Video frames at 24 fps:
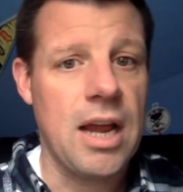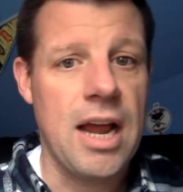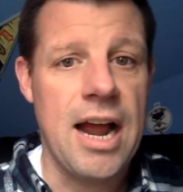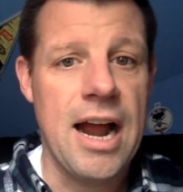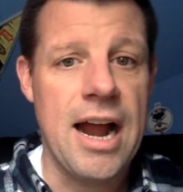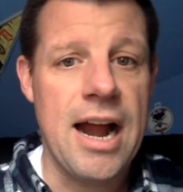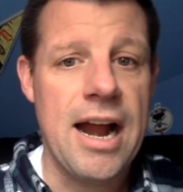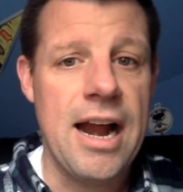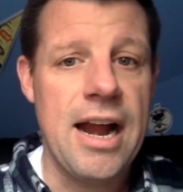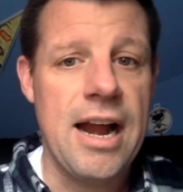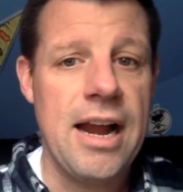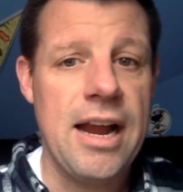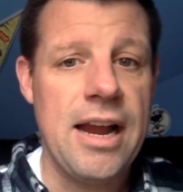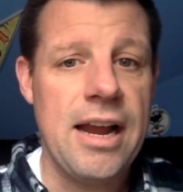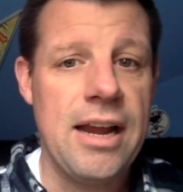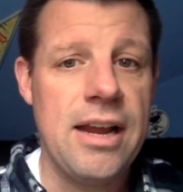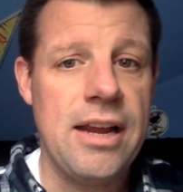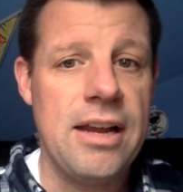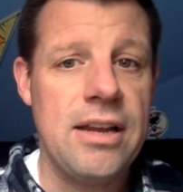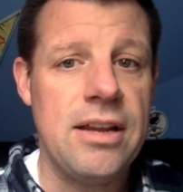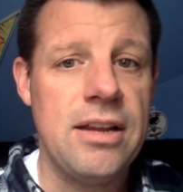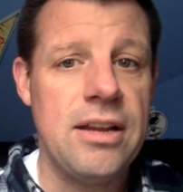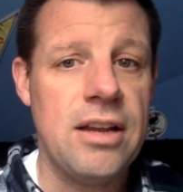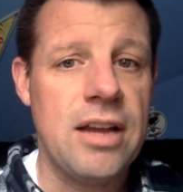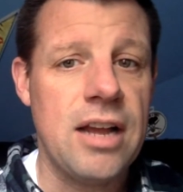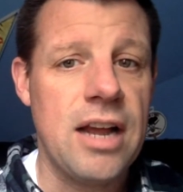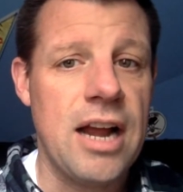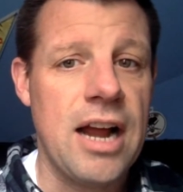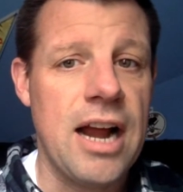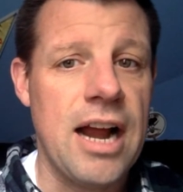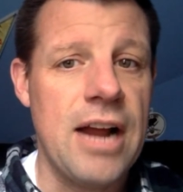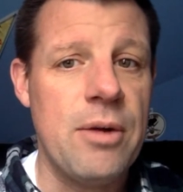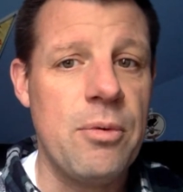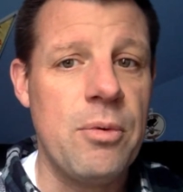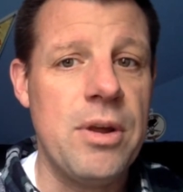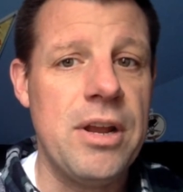I
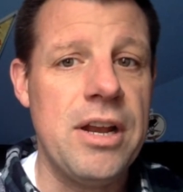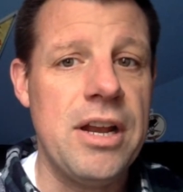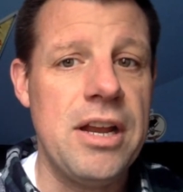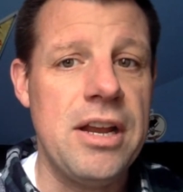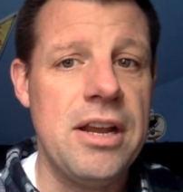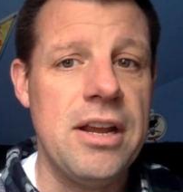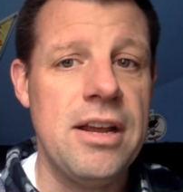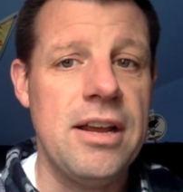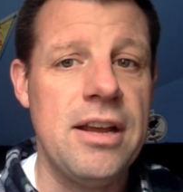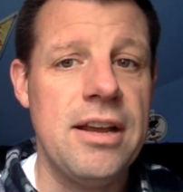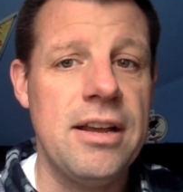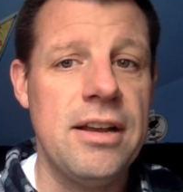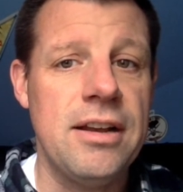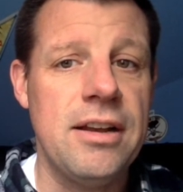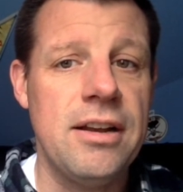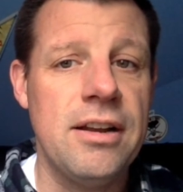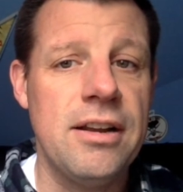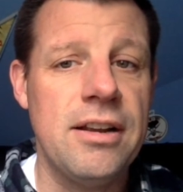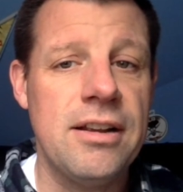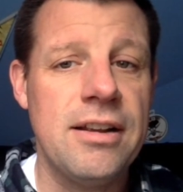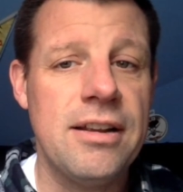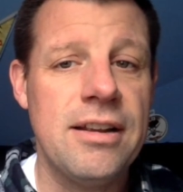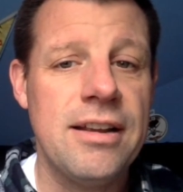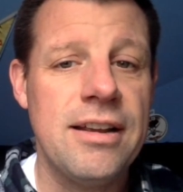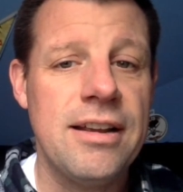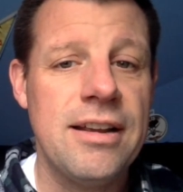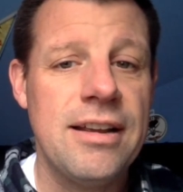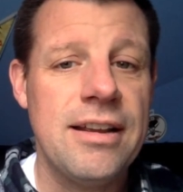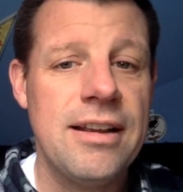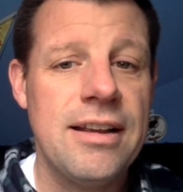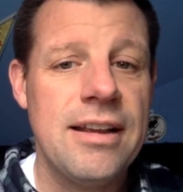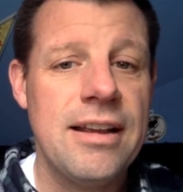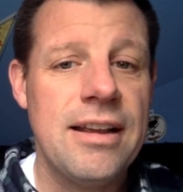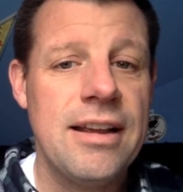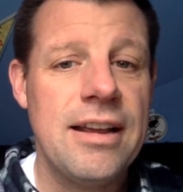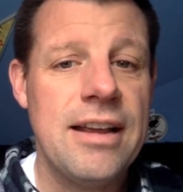went in
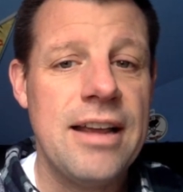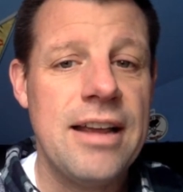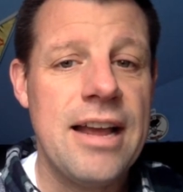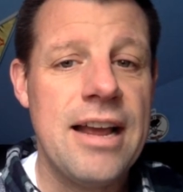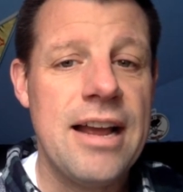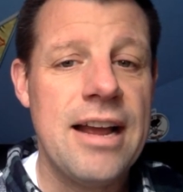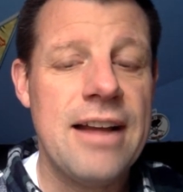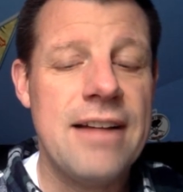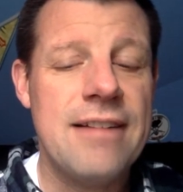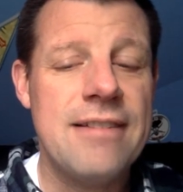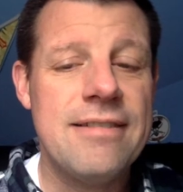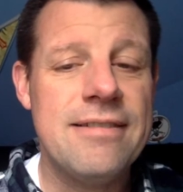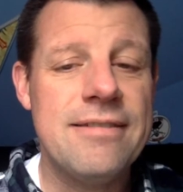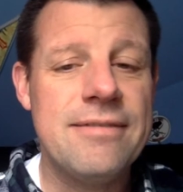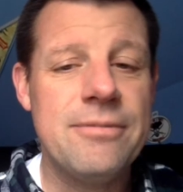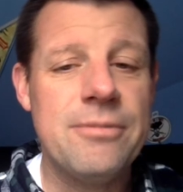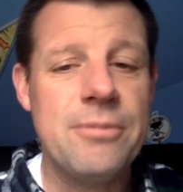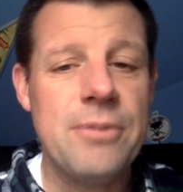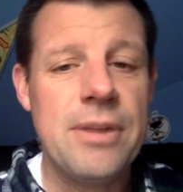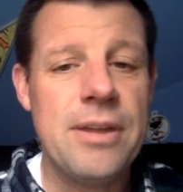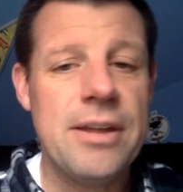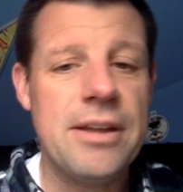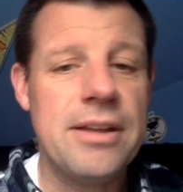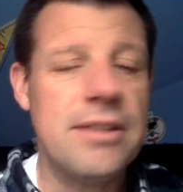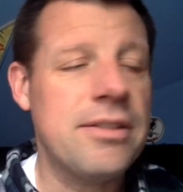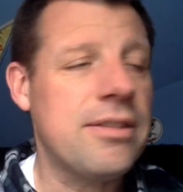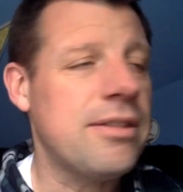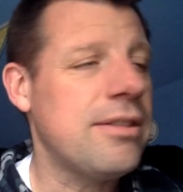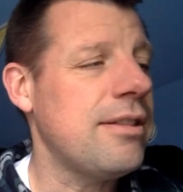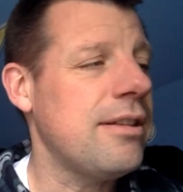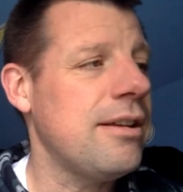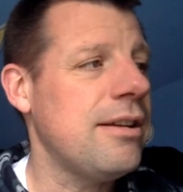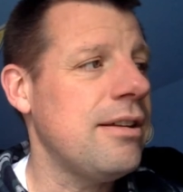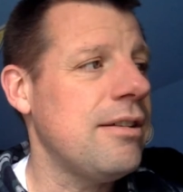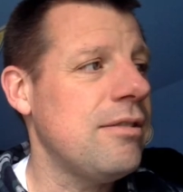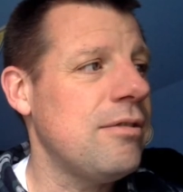with
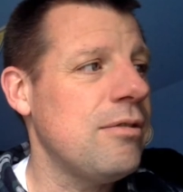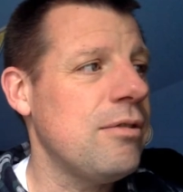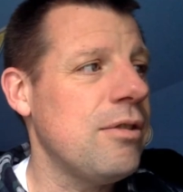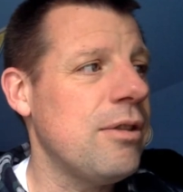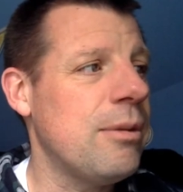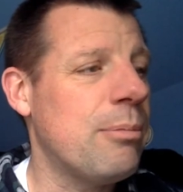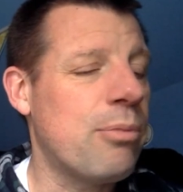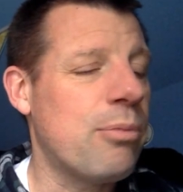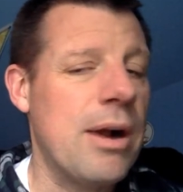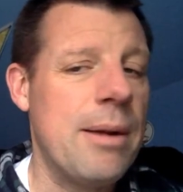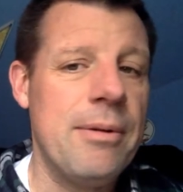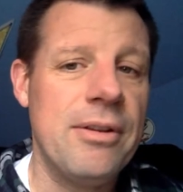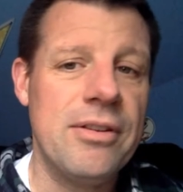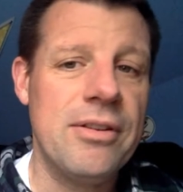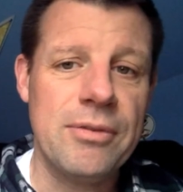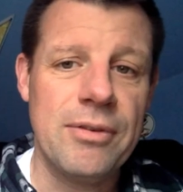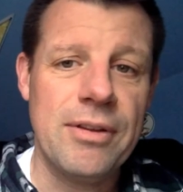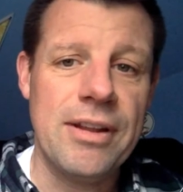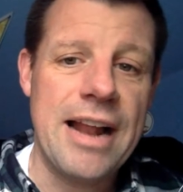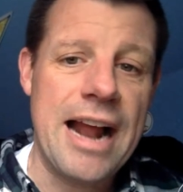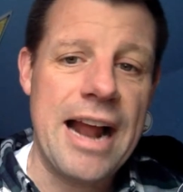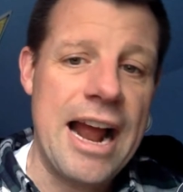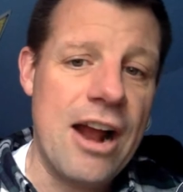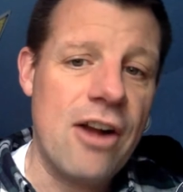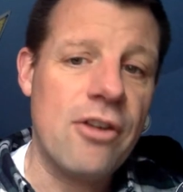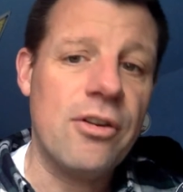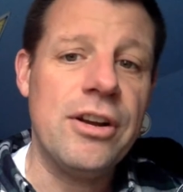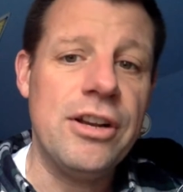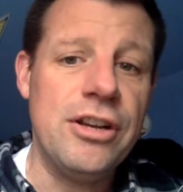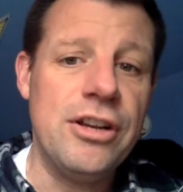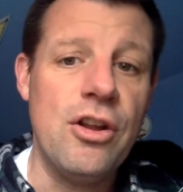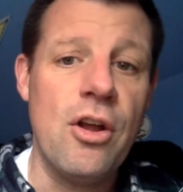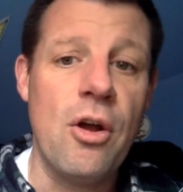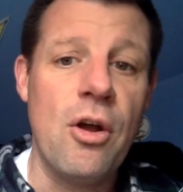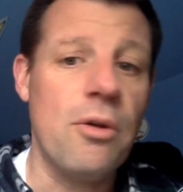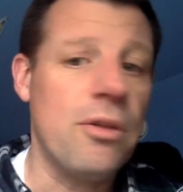the premise that I
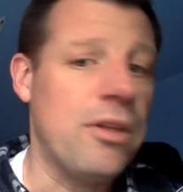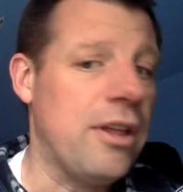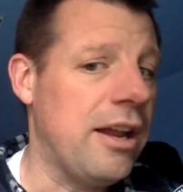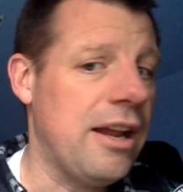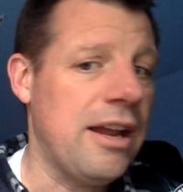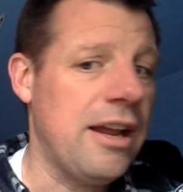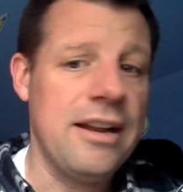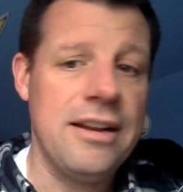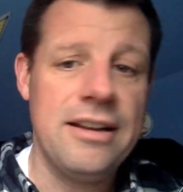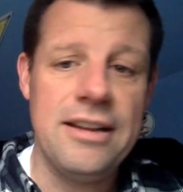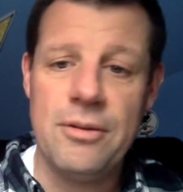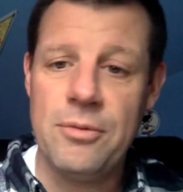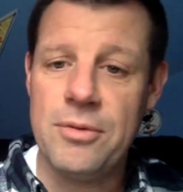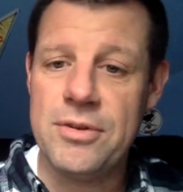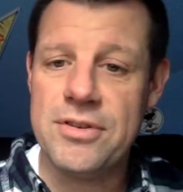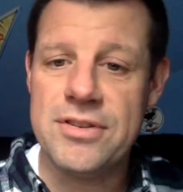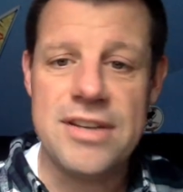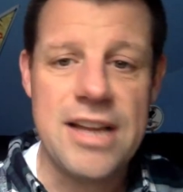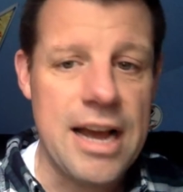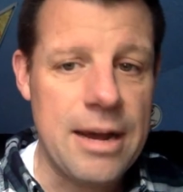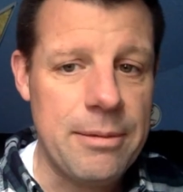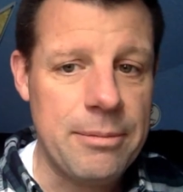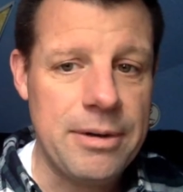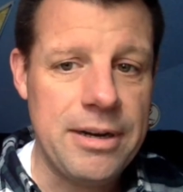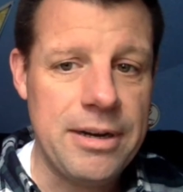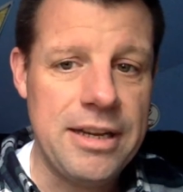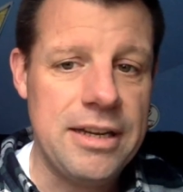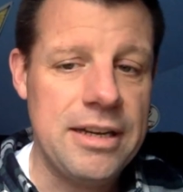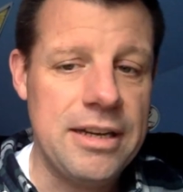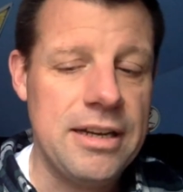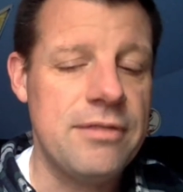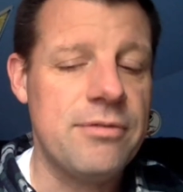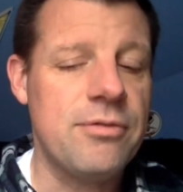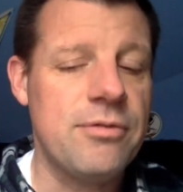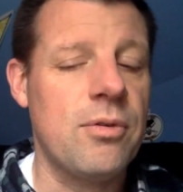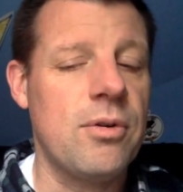already know that it was
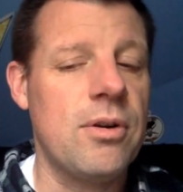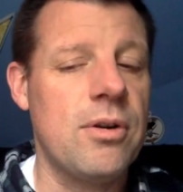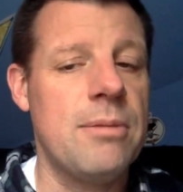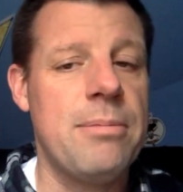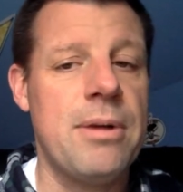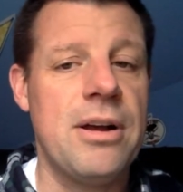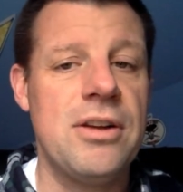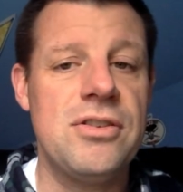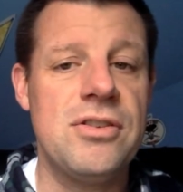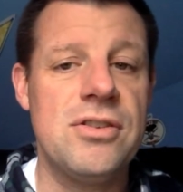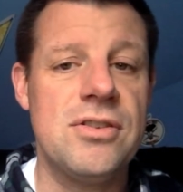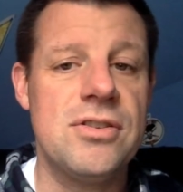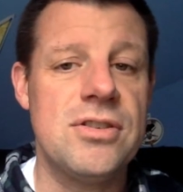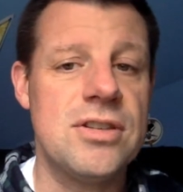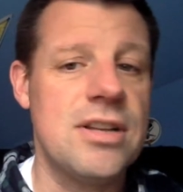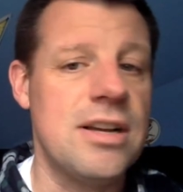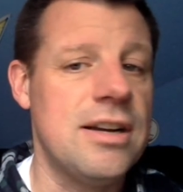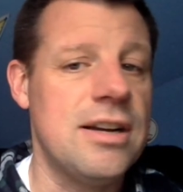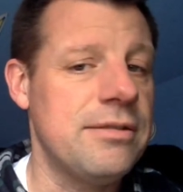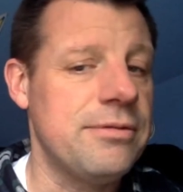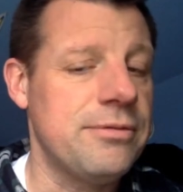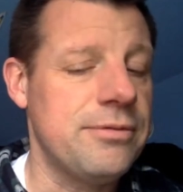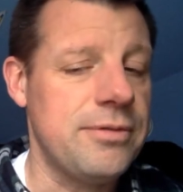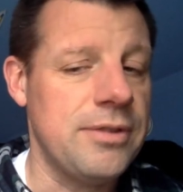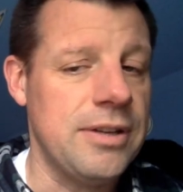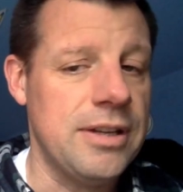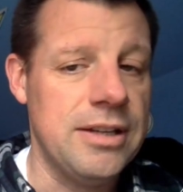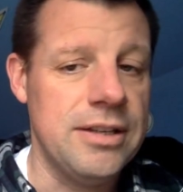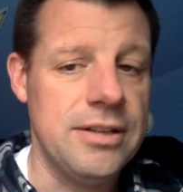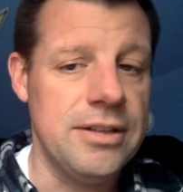nominated for a bunch of stuff,